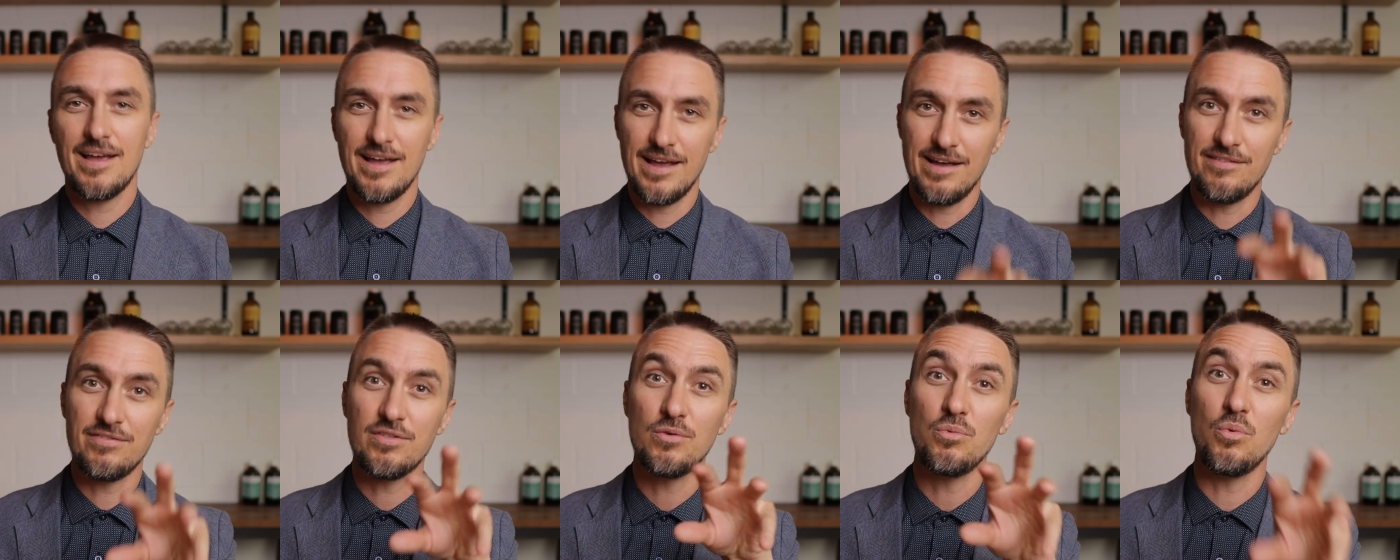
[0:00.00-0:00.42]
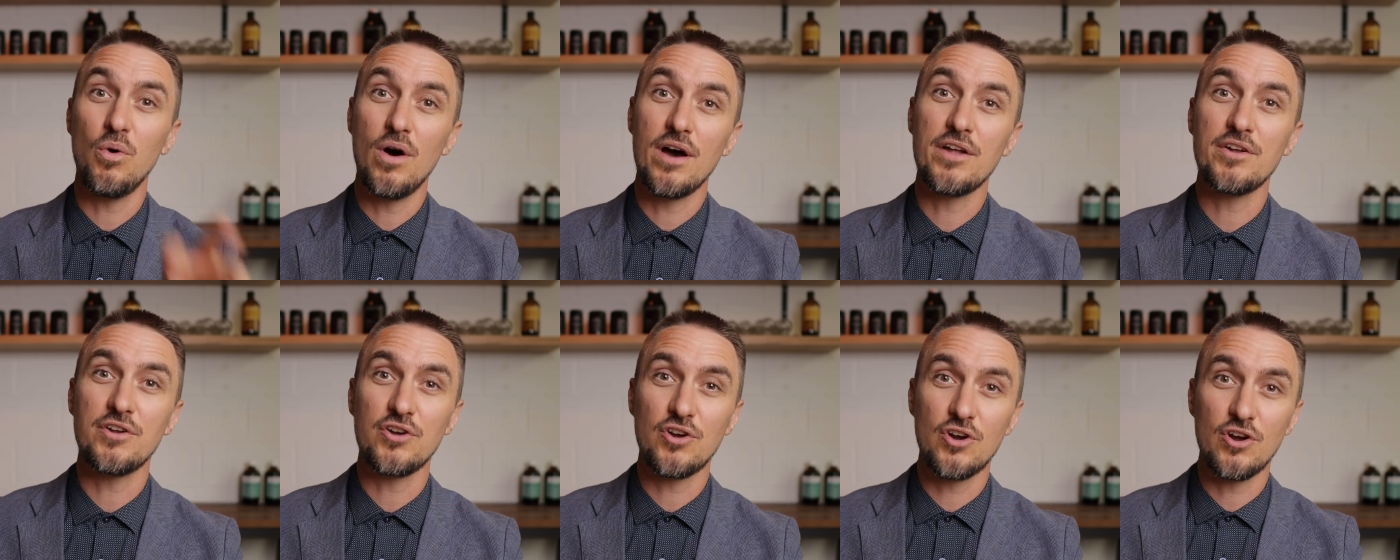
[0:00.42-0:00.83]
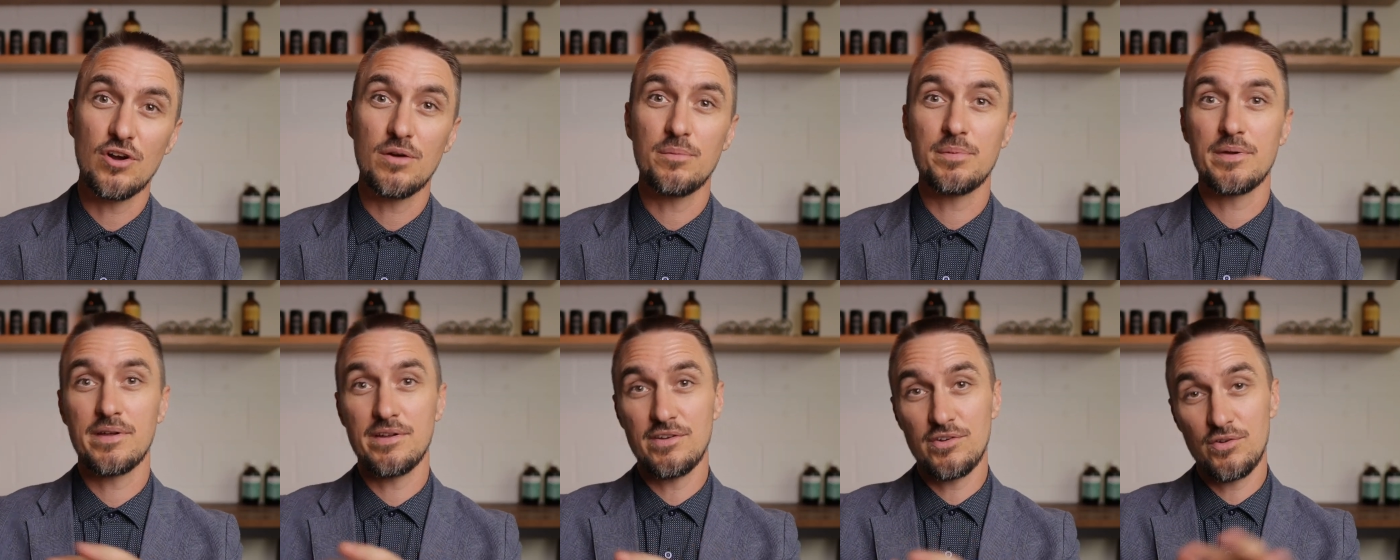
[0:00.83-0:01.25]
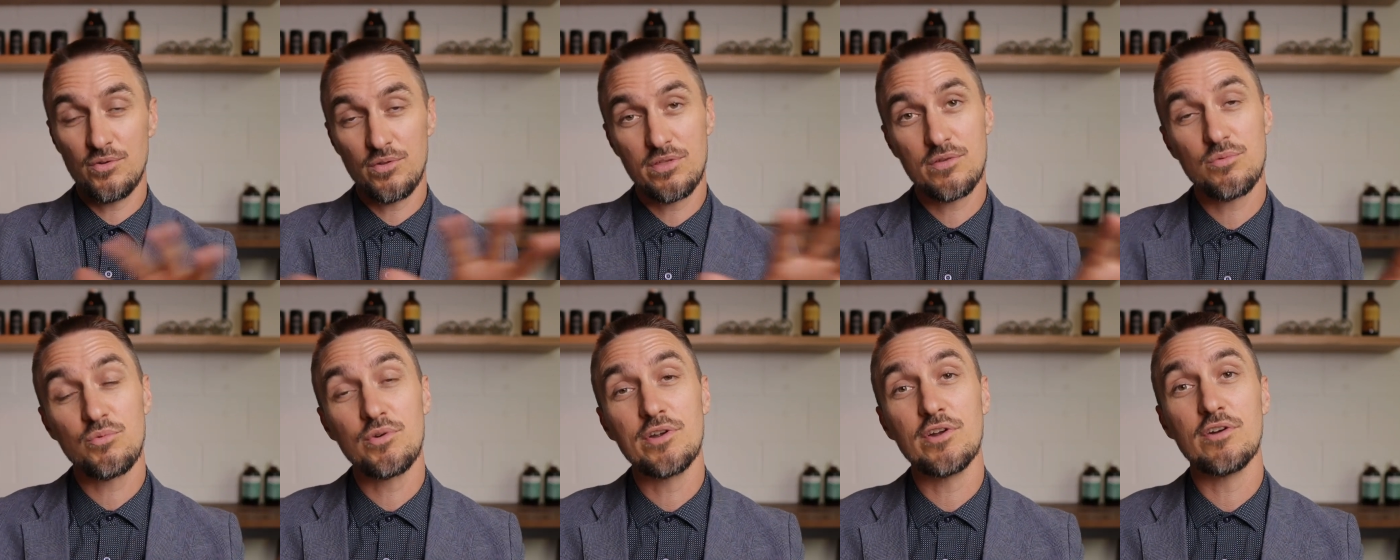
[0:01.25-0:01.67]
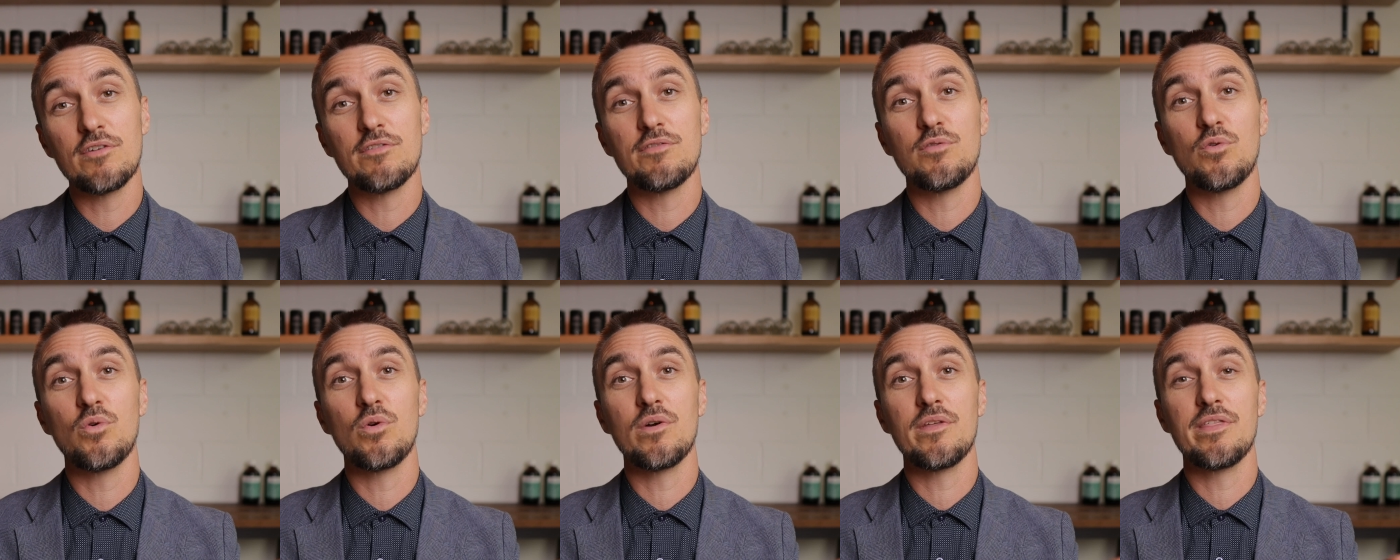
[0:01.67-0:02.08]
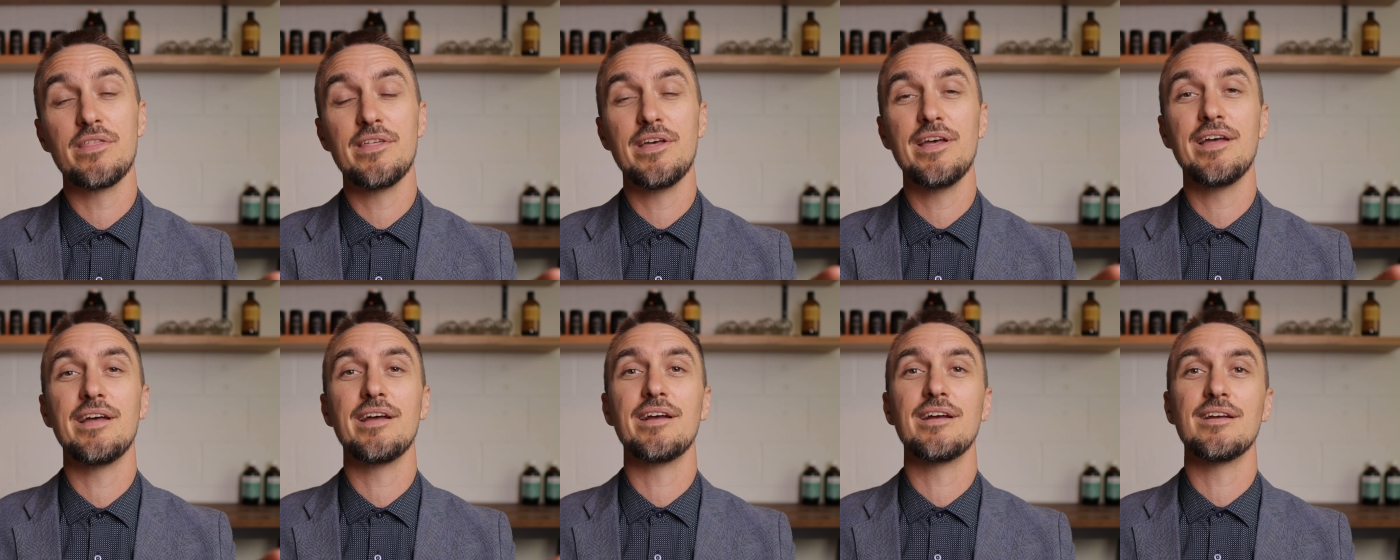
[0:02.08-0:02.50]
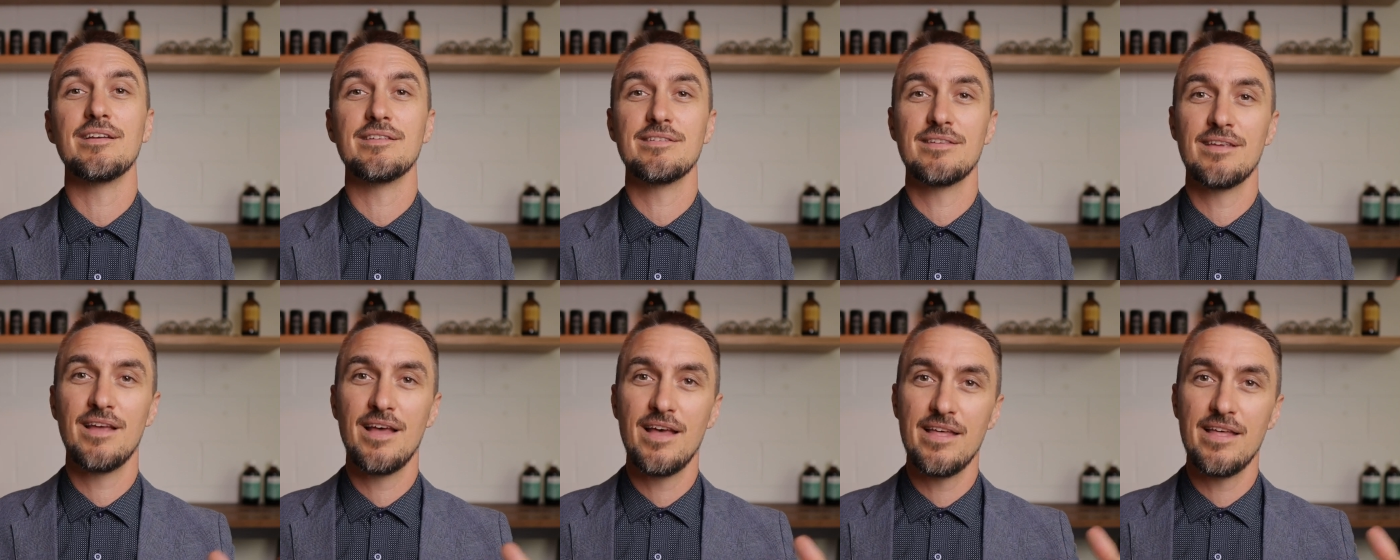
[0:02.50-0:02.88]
If the one herb can do 3 or 4 things,